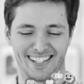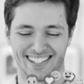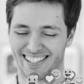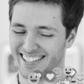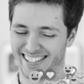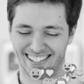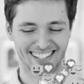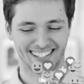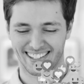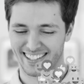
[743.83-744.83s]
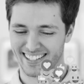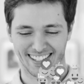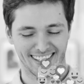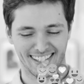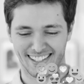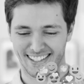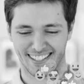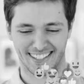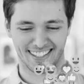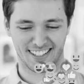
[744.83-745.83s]
I'm gonna be the guy who says don't
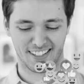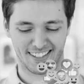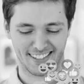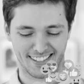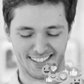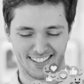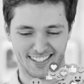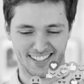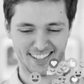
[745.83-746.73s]
use so many emojis, simply